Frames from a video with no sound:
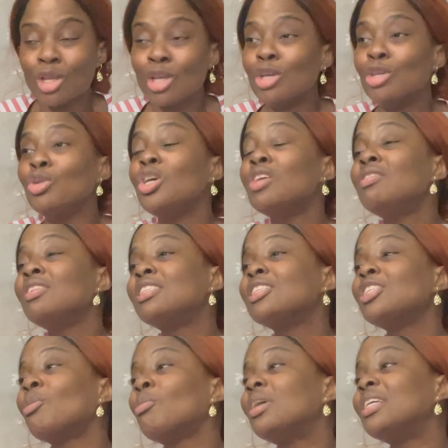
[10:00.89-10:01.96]
You even see
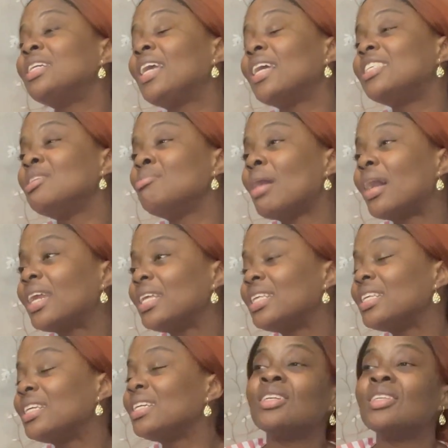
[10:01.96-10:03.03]
somebody getting
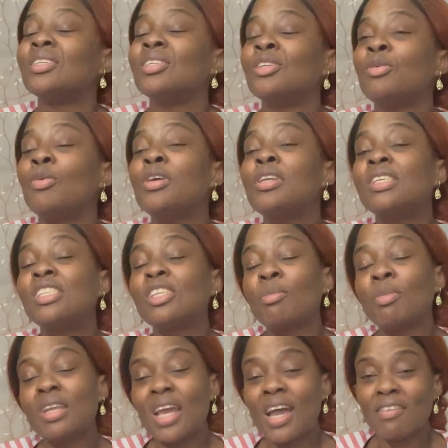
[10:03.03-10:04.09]
married. When you see
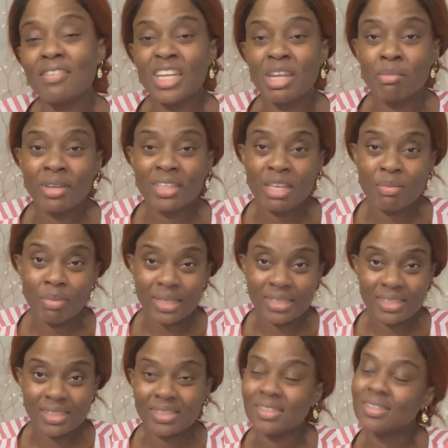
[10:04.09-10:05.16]
somebody having a birthday
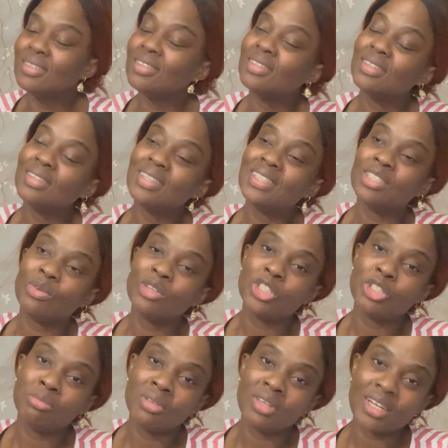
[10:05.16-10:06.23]
party, it's going
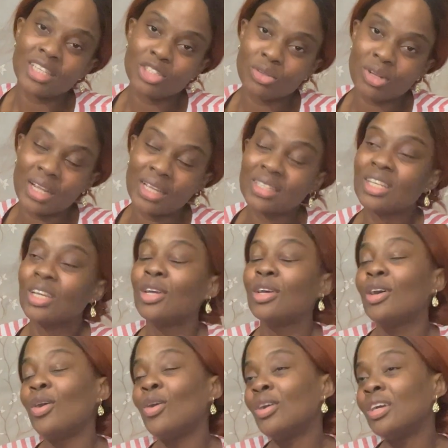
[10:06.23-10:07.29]
to be a restaurant
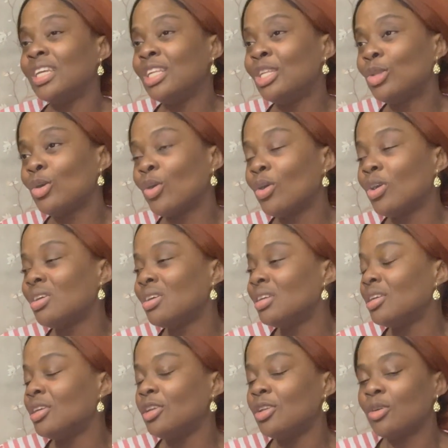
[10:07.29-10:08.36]
or indoor,
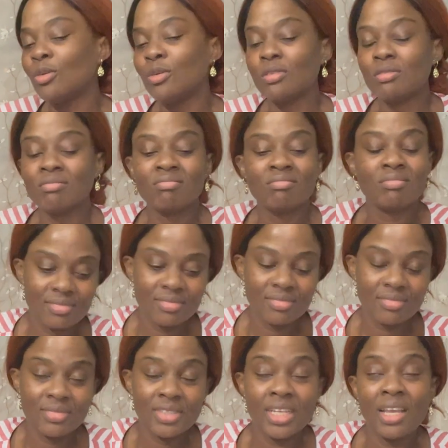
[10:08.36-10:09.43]
you know.
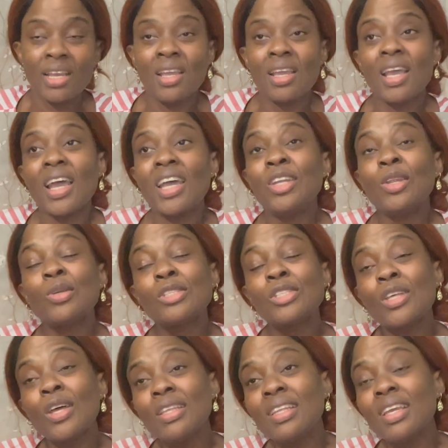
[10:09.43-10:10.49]
And on
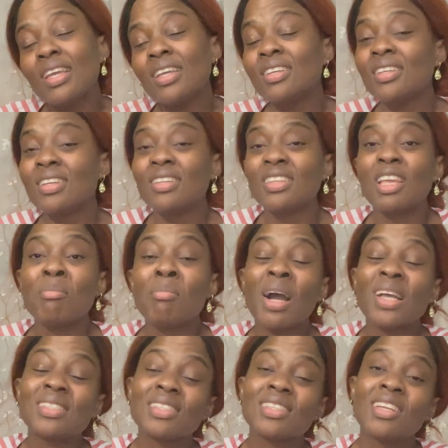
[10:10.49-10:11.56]
Sunday, the
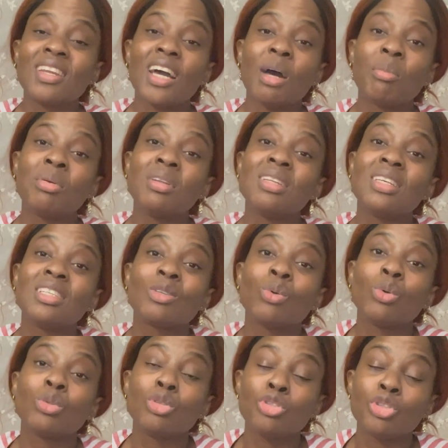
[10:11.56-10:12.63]
max is going to happen is
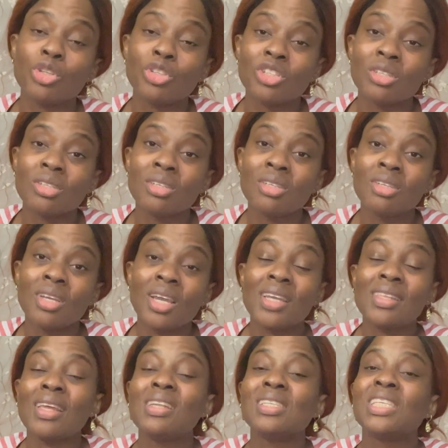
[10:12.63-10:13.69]
go to church. And
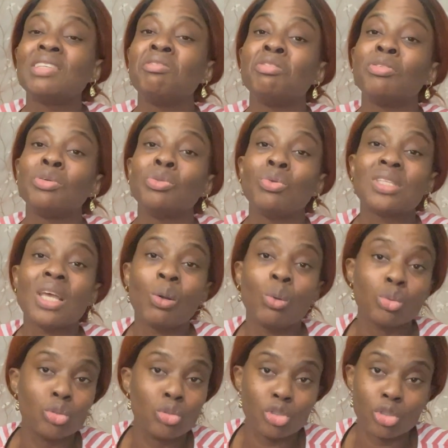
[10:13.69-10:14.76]
that is even for those that go
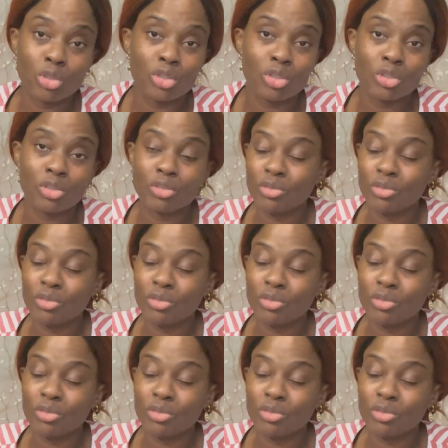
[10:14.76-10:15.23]
to church.